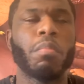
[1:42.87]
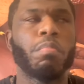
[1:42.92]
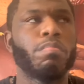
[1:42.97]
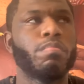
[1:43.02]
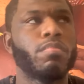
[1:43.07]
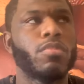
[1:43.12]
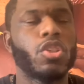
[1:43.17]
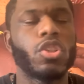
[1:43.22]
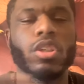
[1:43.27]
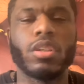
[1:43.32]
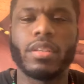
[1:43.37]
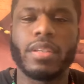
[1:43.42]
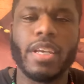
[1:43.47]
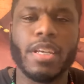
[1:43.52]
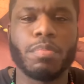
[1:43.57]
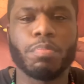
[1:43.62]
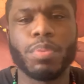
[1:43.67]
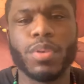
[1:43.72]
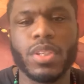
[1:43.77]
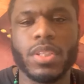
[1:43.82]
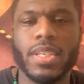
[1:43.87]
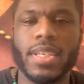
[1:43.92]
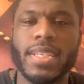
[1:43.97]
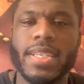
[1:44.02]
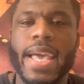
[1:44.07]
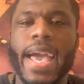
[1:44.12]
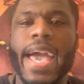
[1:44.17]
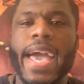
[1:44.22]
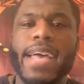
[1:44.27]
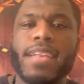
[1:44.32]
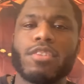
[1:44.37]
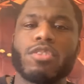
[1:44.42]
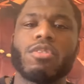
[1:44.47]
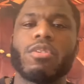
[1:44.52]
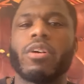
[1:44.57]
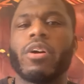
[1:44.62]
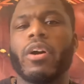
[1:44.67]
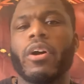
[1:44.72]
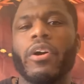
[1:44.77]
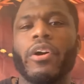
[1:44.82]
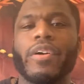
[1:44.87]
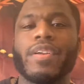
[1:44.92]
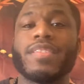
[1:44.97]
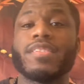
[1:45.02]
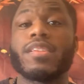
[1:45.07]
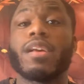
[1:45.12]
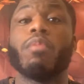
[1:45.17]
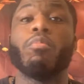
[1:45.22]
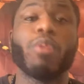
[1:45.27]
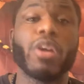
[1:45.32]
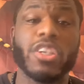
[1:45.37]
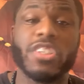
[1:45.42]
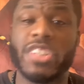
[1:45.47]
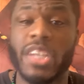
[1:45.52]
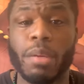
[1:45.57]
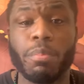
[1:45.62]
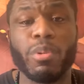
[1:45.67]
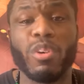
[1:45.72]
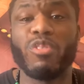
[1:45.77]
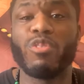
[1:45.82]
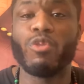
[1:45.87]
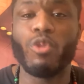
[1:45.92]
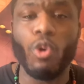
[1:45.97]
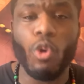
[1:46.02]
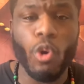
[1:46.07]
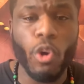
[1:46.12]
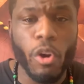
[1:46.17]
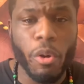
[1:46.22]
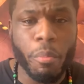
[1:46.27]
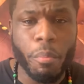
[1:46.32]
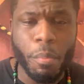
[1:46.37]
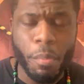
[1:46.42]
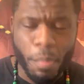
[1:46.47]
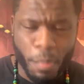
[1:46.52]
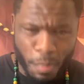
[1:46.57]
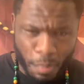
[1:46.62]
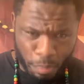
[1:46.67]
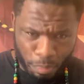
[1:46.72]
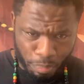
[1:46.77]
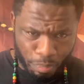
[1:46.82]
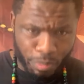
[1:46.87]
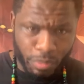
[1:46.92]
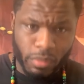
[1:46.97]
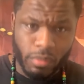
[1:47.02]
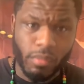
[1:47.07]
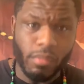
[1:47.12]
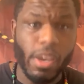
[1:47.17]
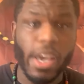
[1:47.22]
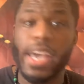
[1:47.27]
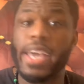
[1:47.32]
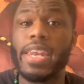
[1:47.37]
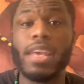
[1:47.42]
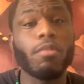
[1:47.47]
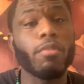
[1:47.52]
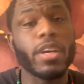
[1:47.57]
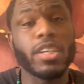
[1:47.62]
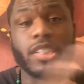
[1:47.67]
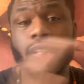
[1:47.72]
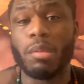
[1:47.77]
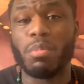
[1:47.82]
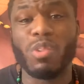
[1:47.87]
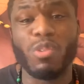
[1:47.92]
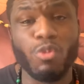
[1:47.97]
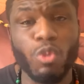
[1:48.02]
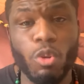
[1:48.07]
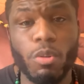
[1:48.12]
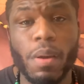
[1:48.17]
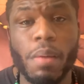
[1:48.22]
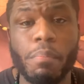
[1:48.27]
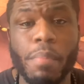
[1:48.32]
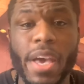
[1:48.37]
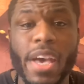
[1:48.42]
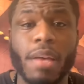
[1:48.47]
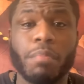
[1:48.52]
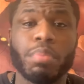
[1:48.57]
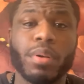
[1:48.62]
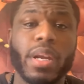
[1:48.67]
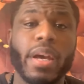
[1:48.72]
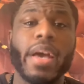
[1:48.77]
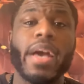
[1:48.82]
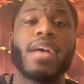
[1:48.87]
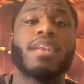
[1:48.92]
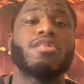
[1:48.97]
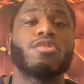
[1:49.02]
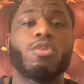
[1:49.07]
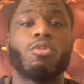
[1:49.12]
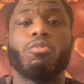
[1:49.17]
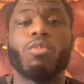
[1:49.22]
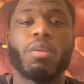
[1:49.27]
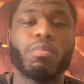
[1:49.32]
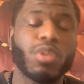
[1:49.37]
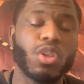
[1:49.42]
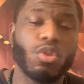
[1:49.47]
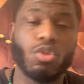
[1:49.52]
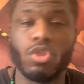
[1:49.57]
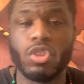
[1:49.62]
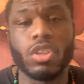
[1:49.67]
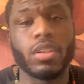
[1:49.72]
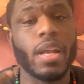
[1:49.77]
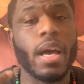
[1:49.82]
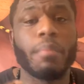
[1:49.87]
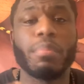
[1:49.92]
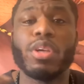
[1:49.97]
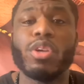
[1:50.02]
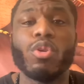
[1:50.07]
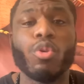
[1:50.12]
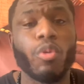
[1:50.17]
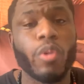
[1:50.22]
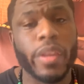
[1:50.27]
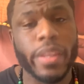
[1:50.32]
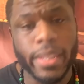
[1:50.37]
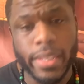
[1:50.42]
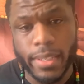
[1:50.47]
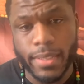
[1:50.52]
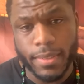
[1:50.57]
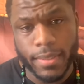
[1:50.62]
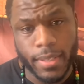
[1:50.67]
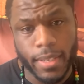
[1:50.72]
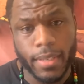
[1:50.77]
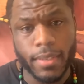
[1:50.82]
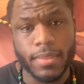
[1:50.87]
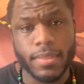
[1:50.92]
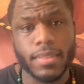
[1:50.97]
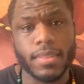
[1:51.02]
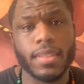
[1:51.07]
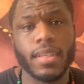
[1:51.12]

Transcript: she says, puts his hands on her in some way, shape, or form. Any way, shape, or form, a man put a hands on a woman, you should not be doing these things.